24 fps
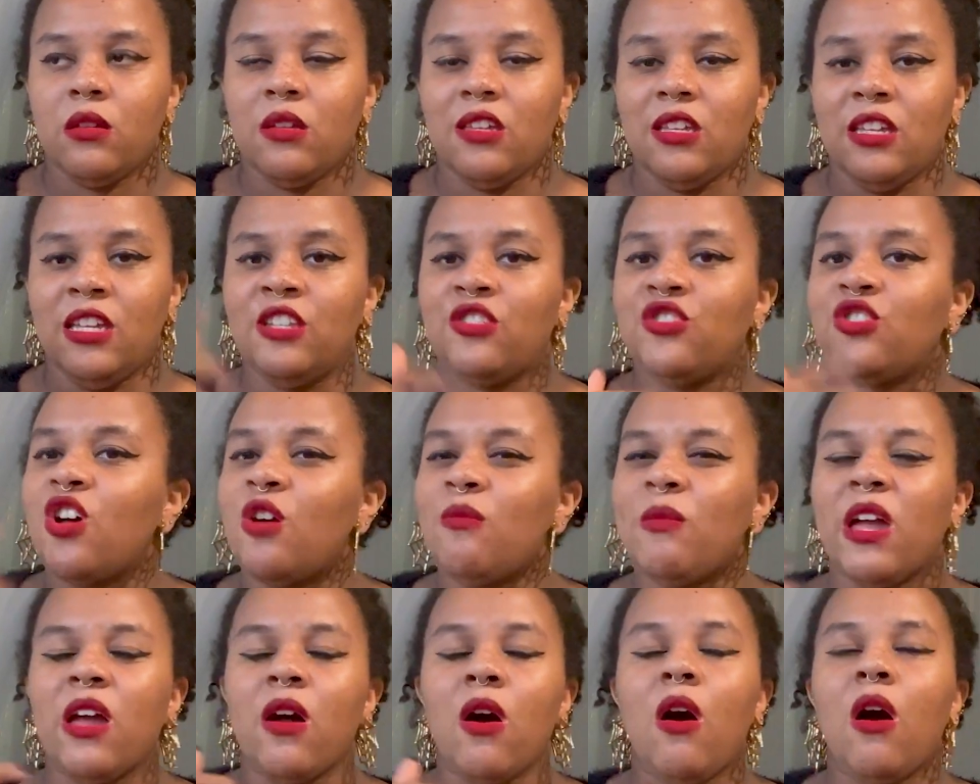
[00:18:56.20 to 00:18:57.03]
he stole
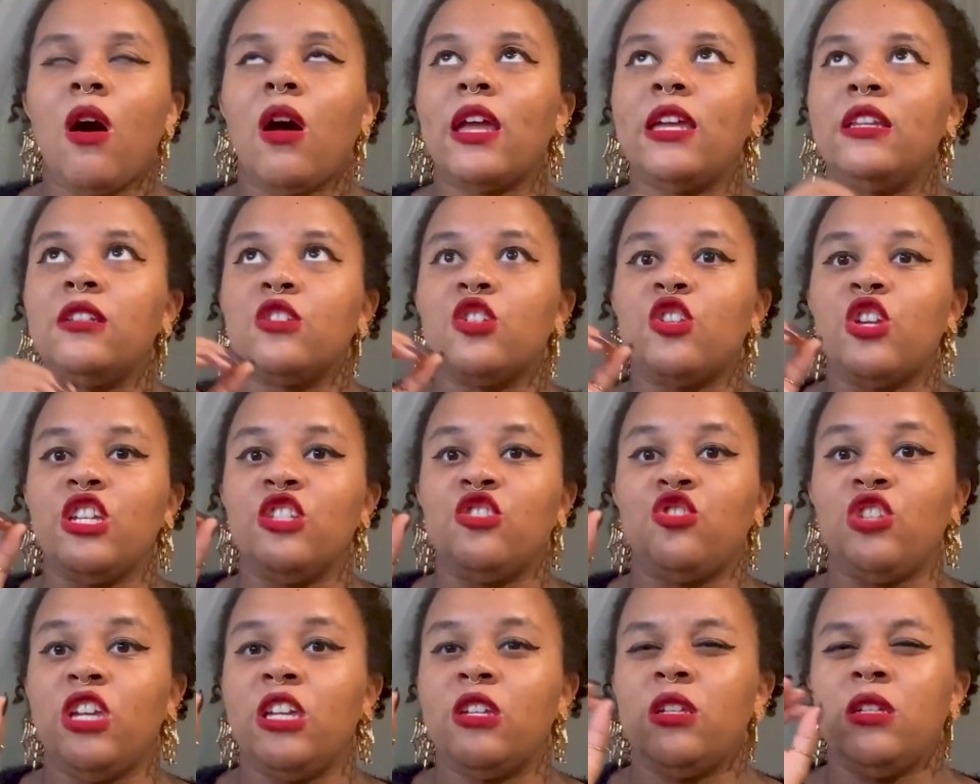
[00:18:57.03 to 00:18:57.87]
my heart in
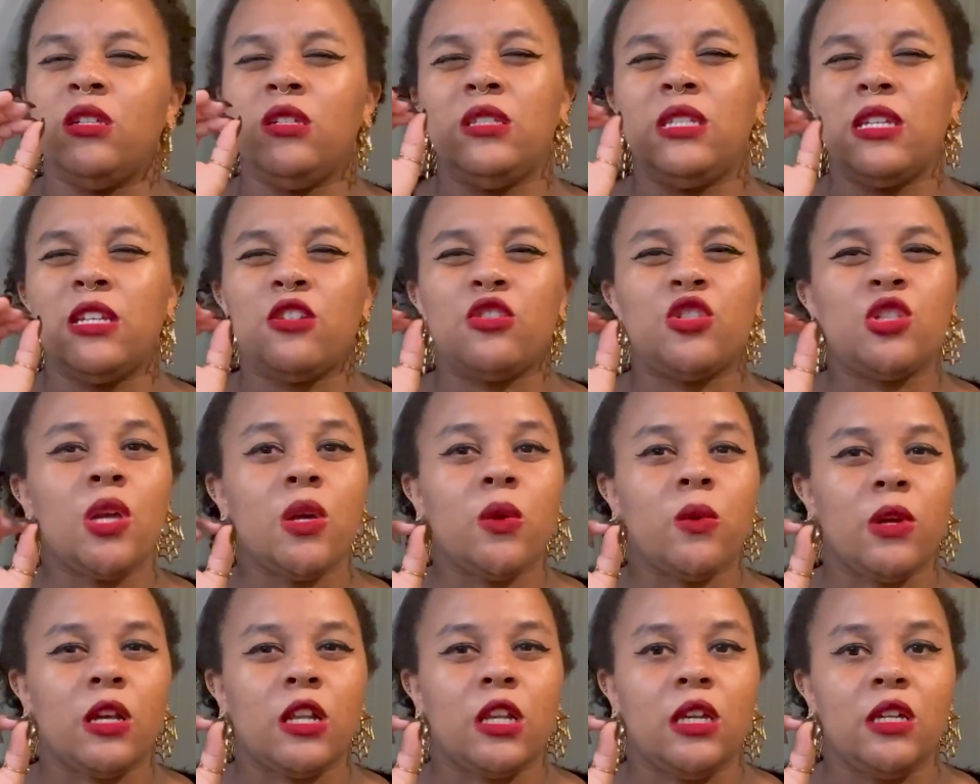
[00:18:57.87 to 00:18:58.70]
it's he did it so
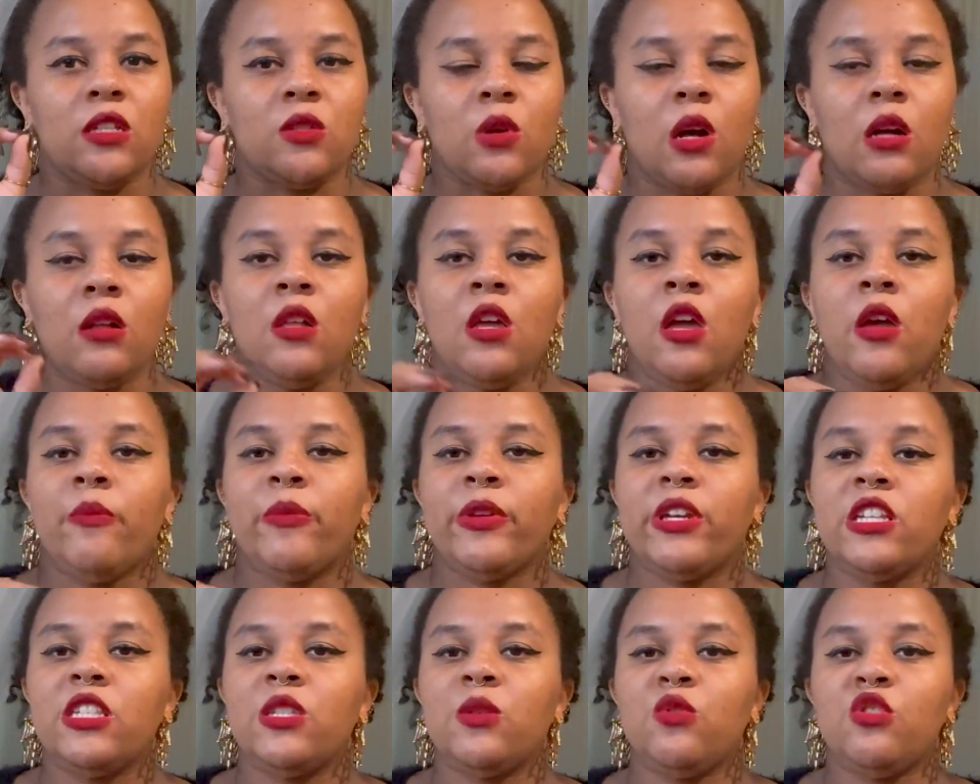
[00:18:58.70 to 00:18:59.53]
quickly as well
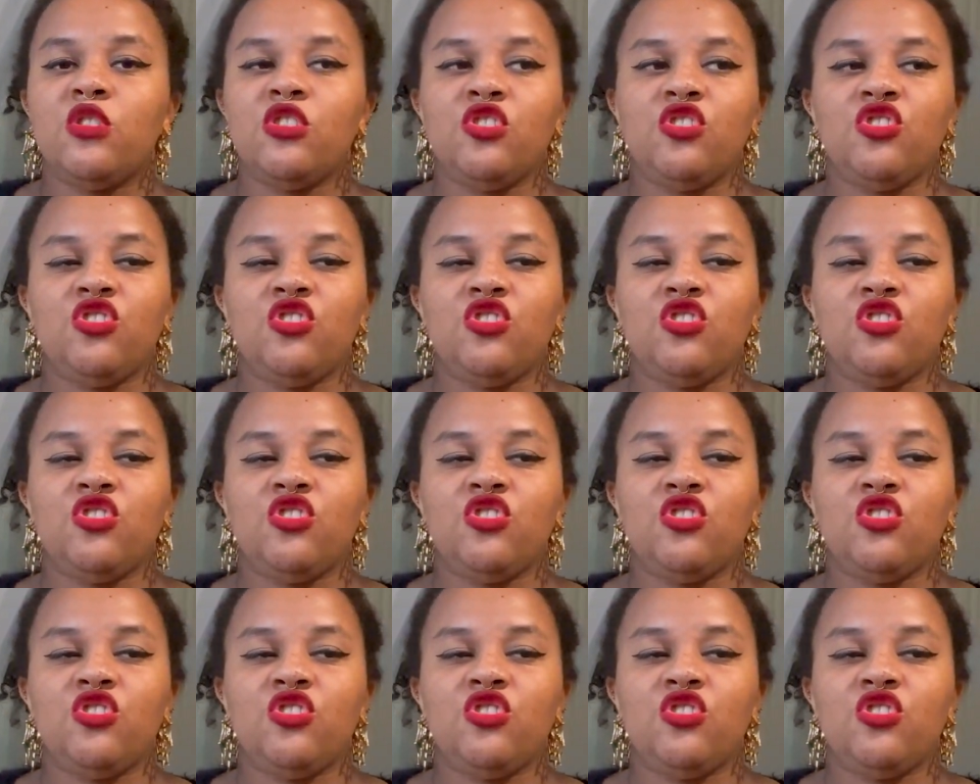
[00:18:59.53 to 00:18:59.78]
because he was